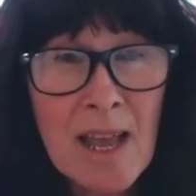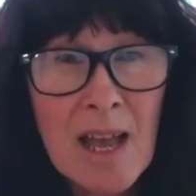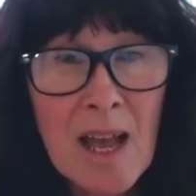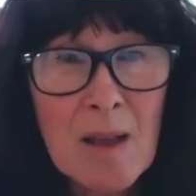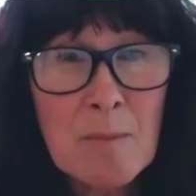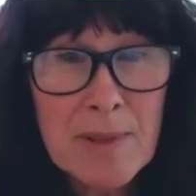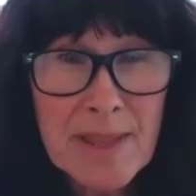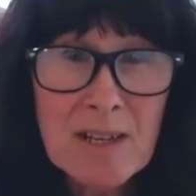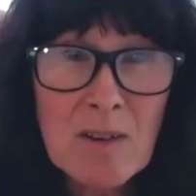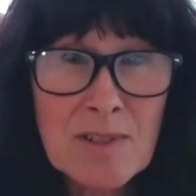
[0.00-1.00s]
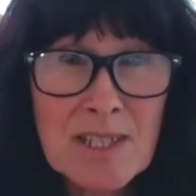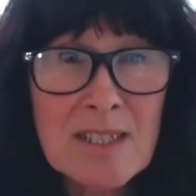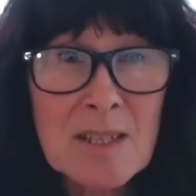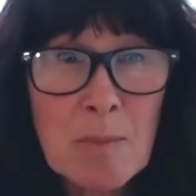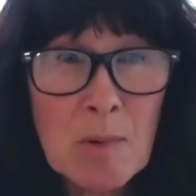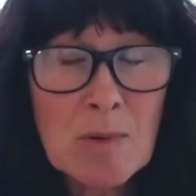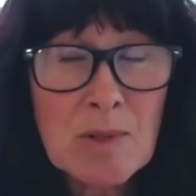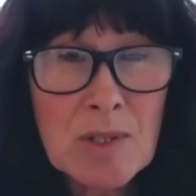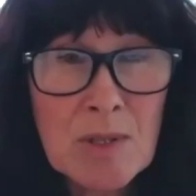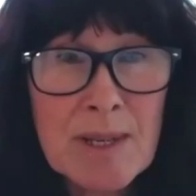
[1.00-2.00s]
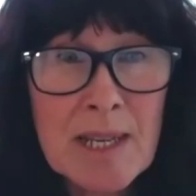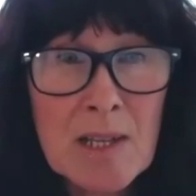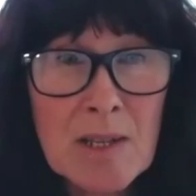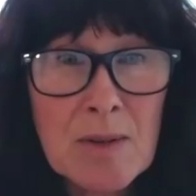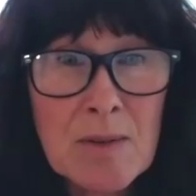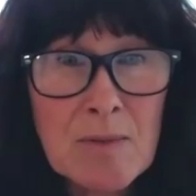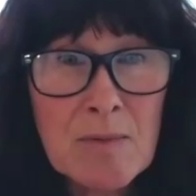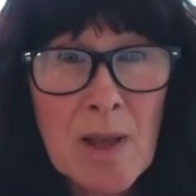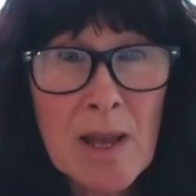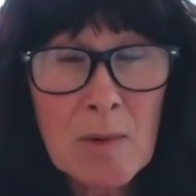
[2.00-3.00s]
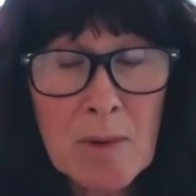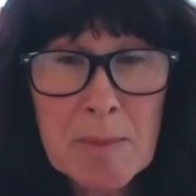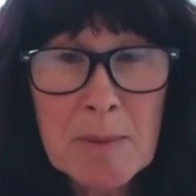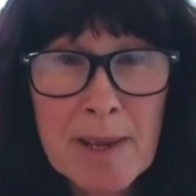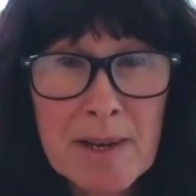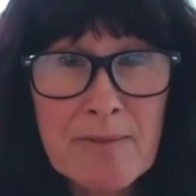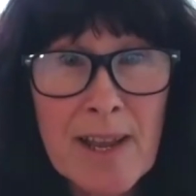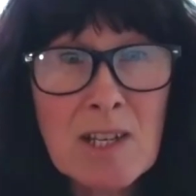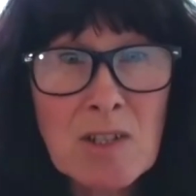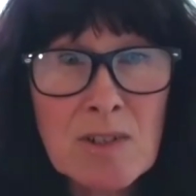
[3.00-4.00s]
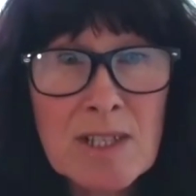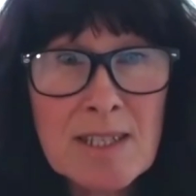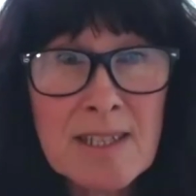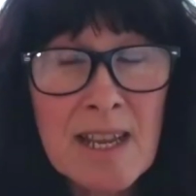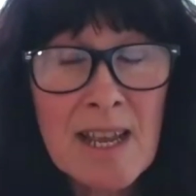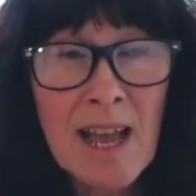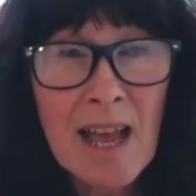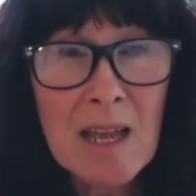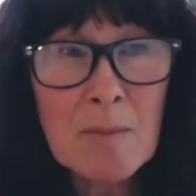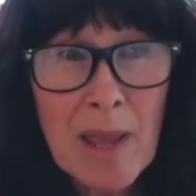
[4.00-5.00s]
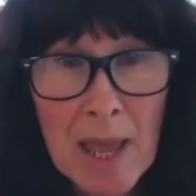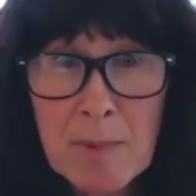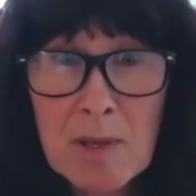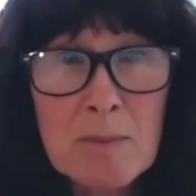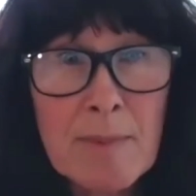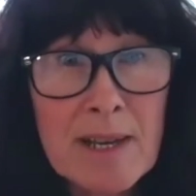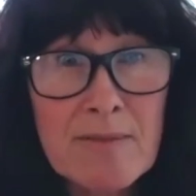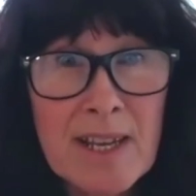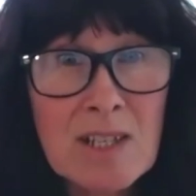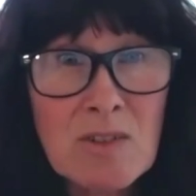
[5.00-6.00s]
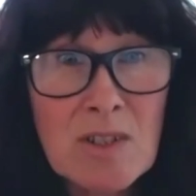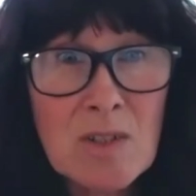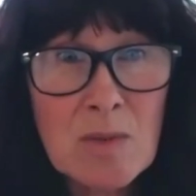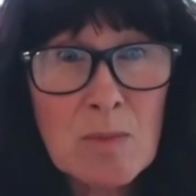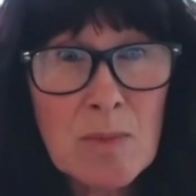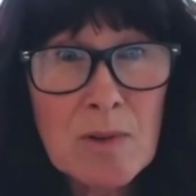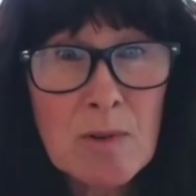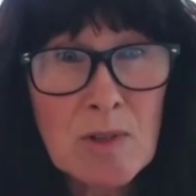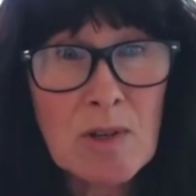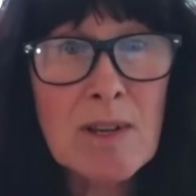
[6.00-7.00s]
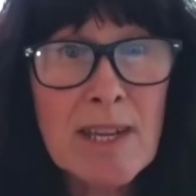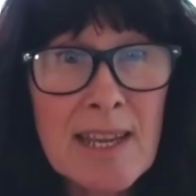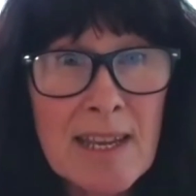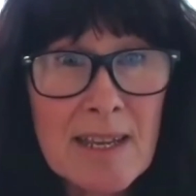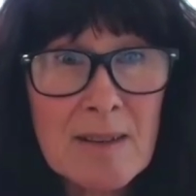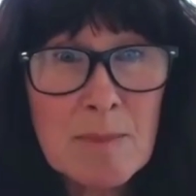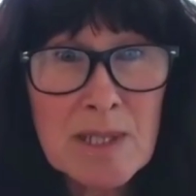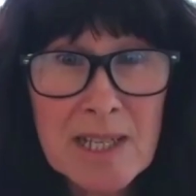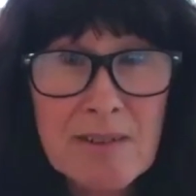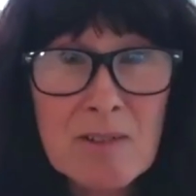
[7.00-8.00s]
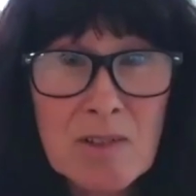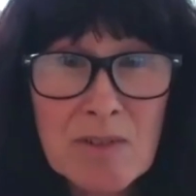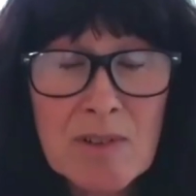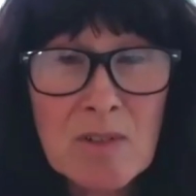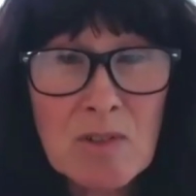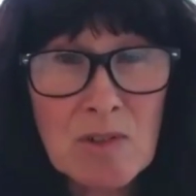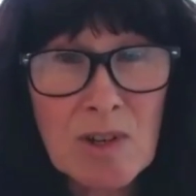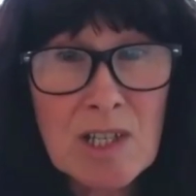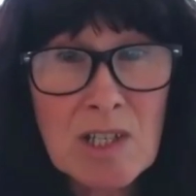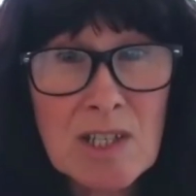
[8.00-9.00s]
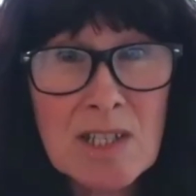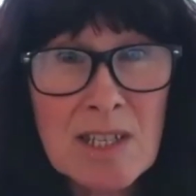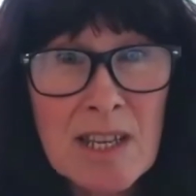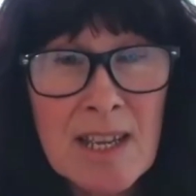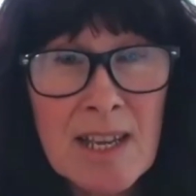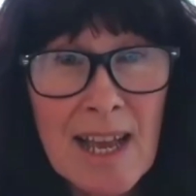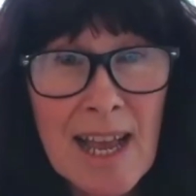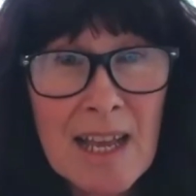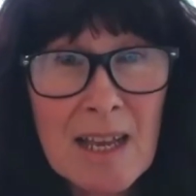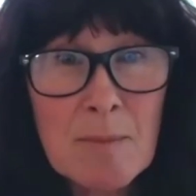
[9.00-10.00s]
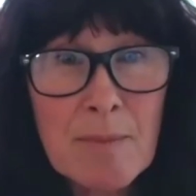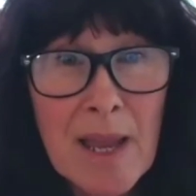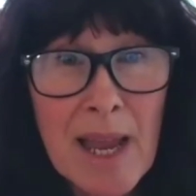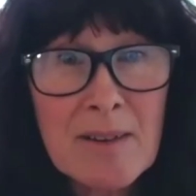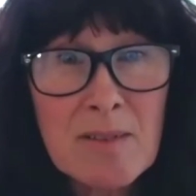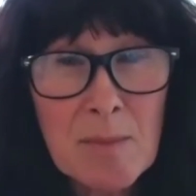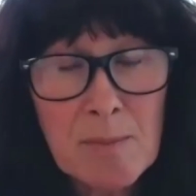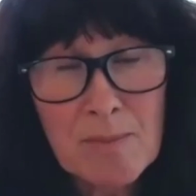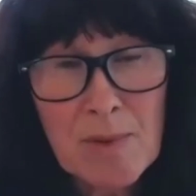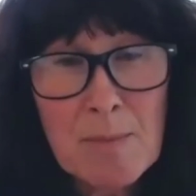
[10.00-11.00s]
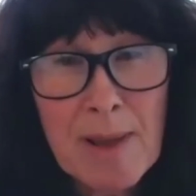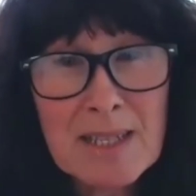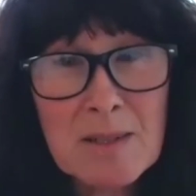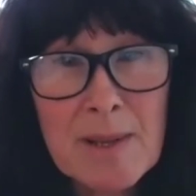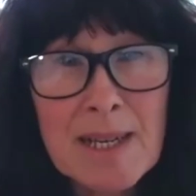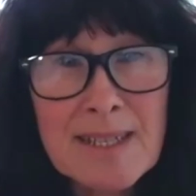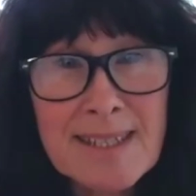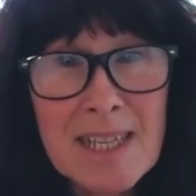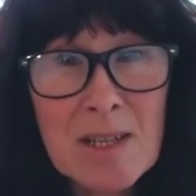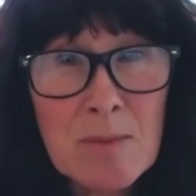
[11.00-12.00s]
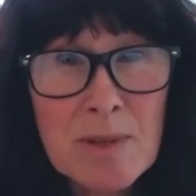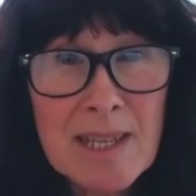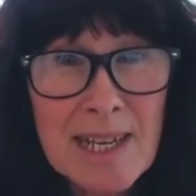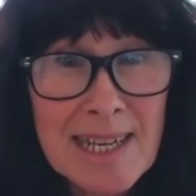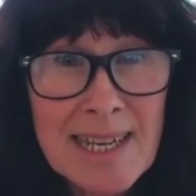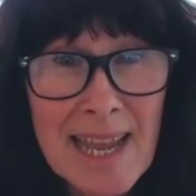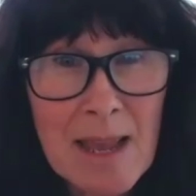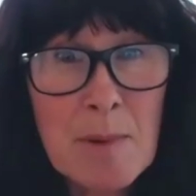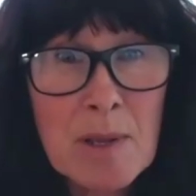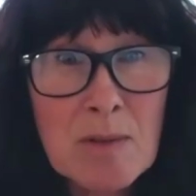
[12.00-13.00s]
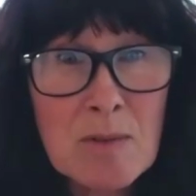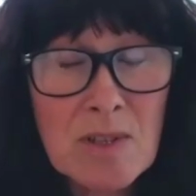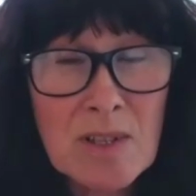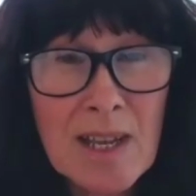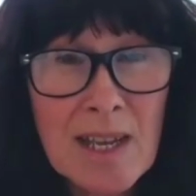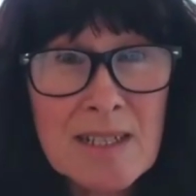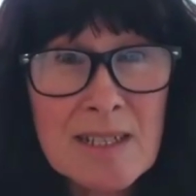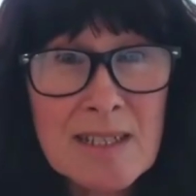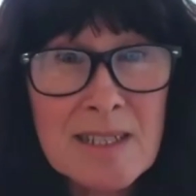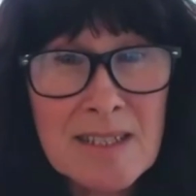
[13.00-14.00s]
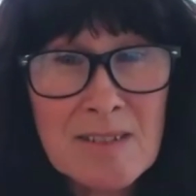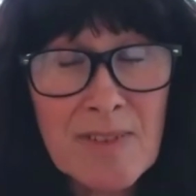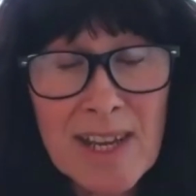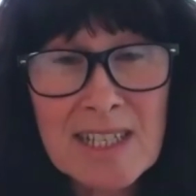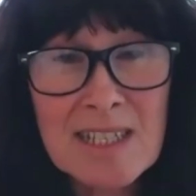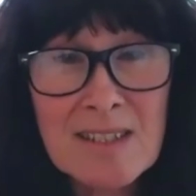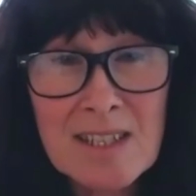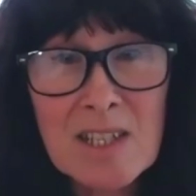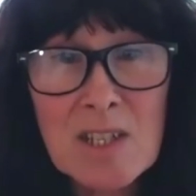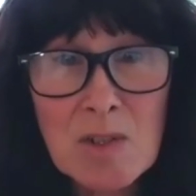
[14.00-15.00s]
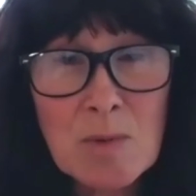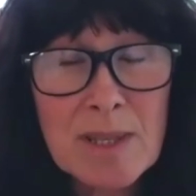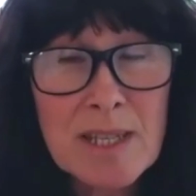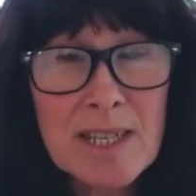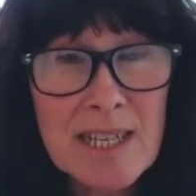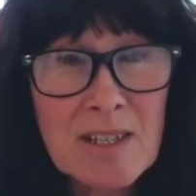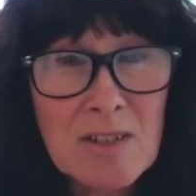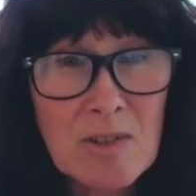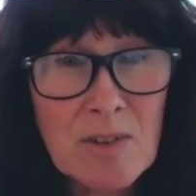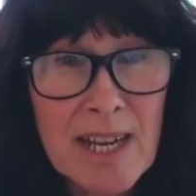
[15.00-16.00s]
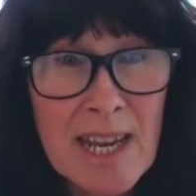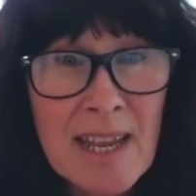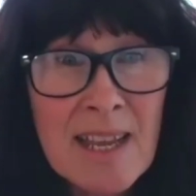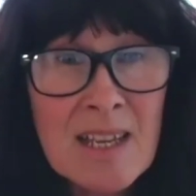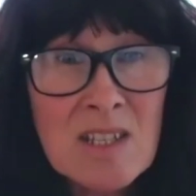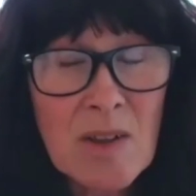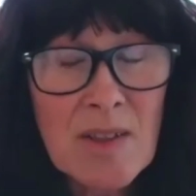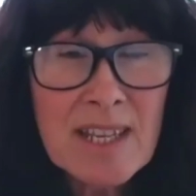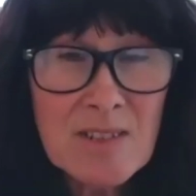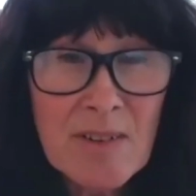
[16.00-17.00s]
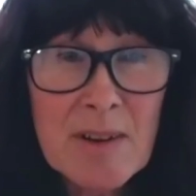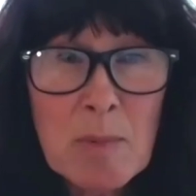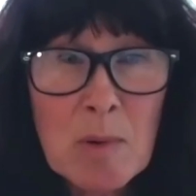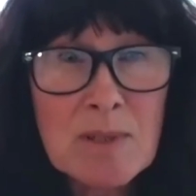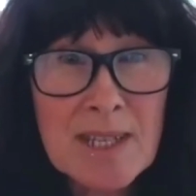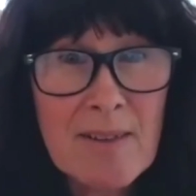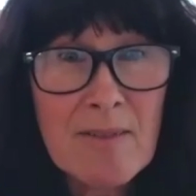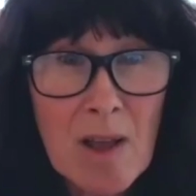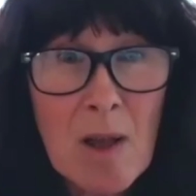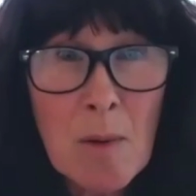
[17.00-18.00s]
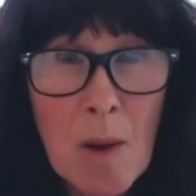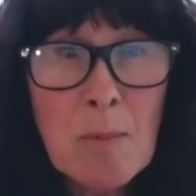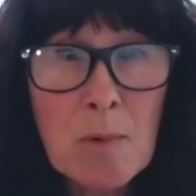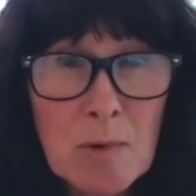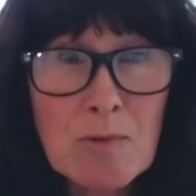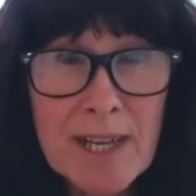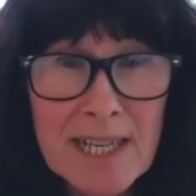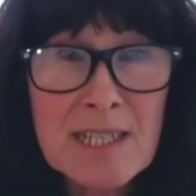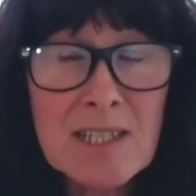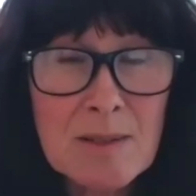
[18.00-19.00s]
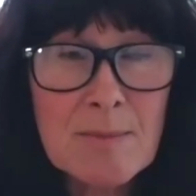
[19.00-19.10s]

But then obviously it's important to include equipment manufacturers, chemical manufacturers. We're also looking at materials of construction and compatibility with cleaning chemicals and disinfectants that are used within the industry. So I think it's very important to have a broad range.